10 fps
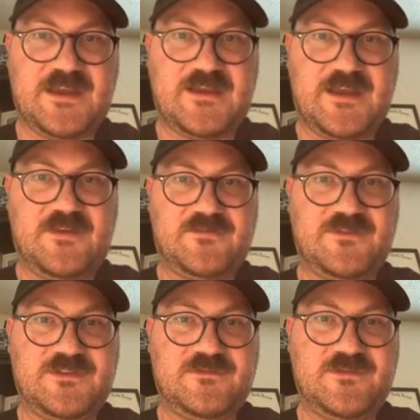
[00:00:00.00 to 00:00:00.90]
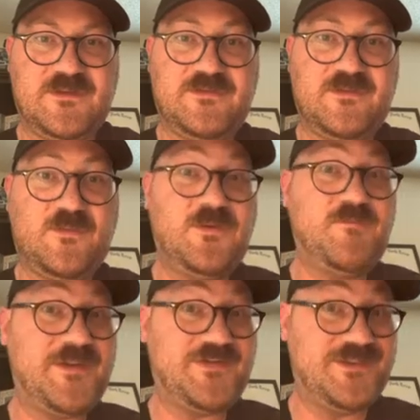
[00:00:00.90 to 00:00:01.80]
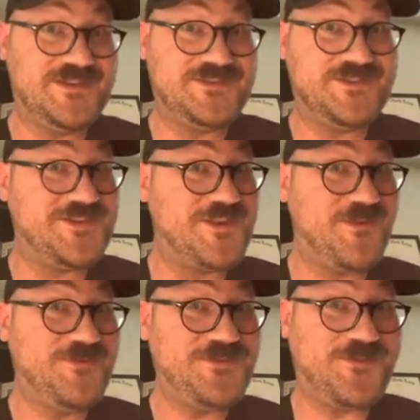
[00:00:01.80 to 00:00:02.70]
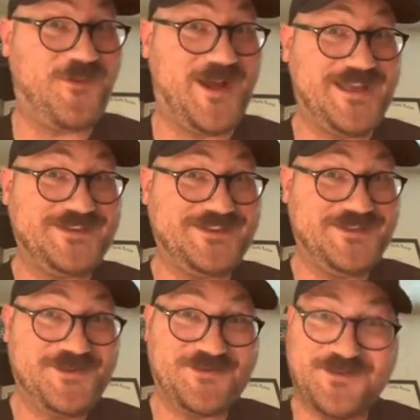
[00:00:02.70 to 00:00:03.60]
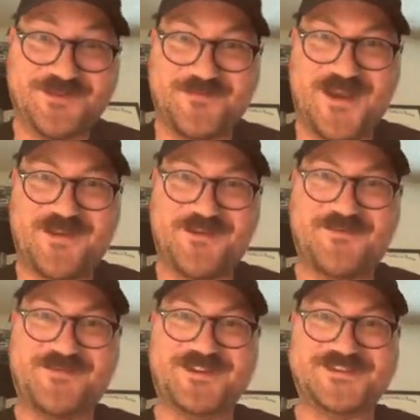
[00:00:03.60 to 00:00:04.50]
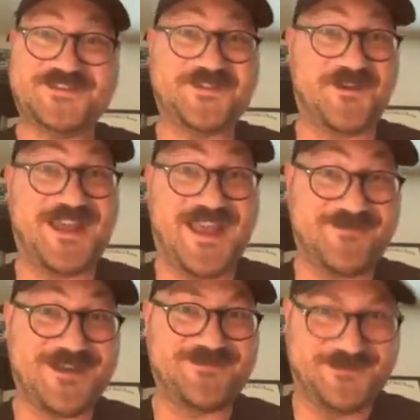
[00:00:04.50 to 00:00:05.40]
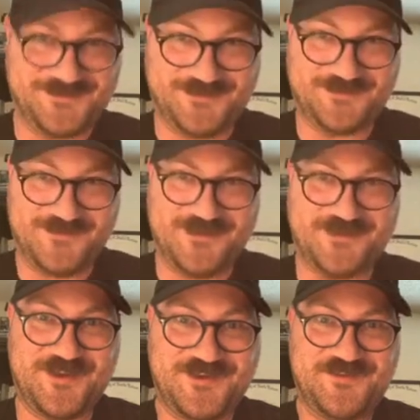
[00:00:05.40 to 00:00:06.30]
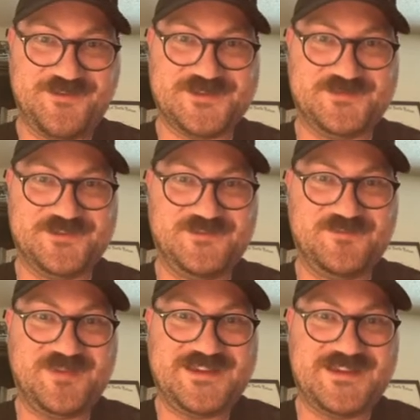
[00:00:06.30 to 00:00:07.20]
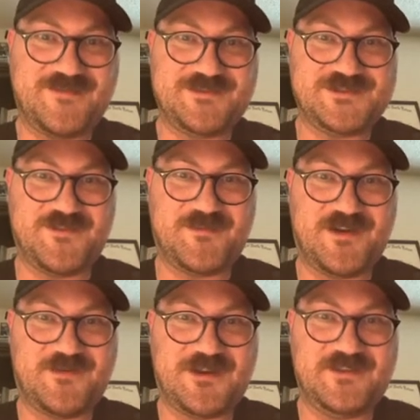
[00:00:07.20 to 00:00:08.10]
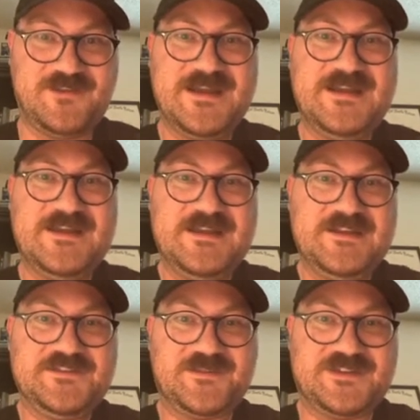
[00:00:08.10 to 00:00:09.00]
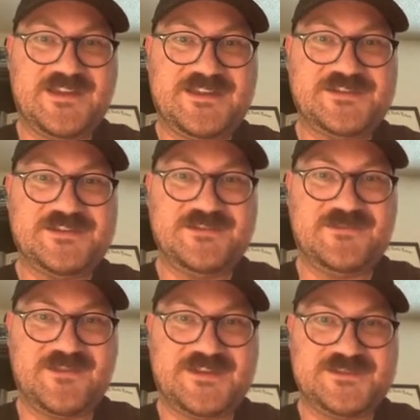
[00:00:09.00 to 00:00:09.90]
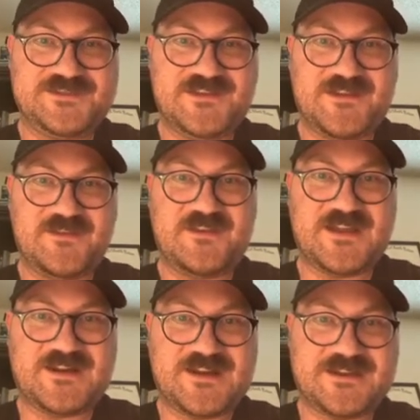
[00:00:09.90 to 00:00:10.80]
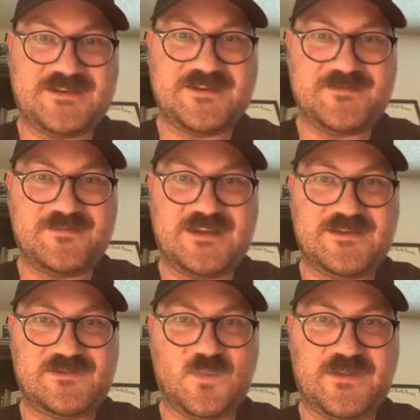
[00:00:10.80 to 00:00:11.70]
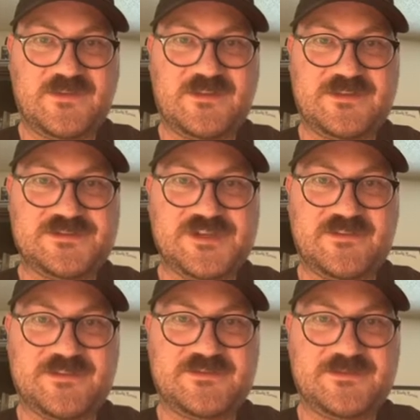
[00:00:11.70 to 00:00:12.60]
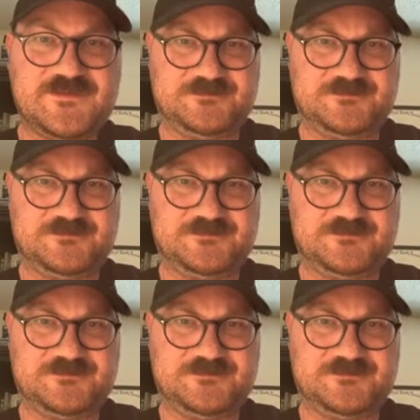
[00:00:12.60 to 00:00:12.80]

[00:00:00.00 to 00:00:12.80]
out the Ferrothorn, but they don't quite do it with the power-up punch, so I am able to throw the Thunder, which will do big damage on the Mawile. So I take shield advantage there, and I come in with the Jellicent.